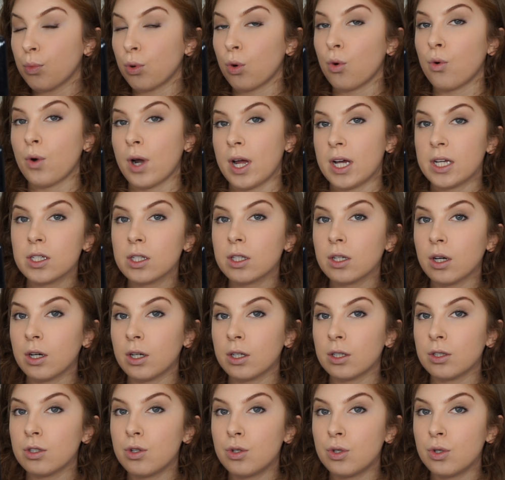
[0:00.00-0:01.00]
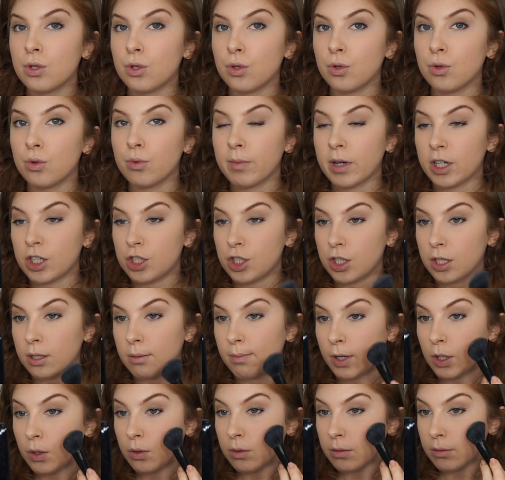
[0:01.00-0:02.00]
press onto my
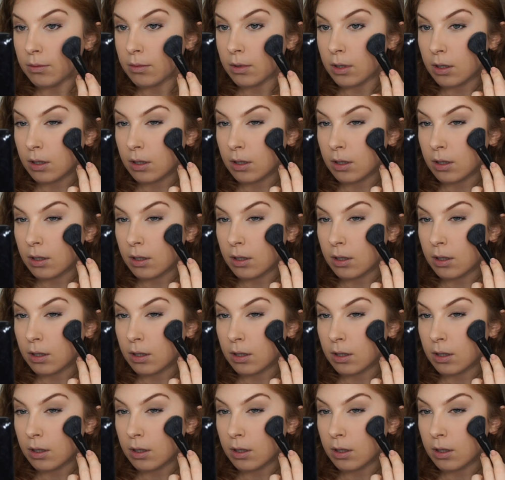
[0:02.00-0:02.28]
cheekbone.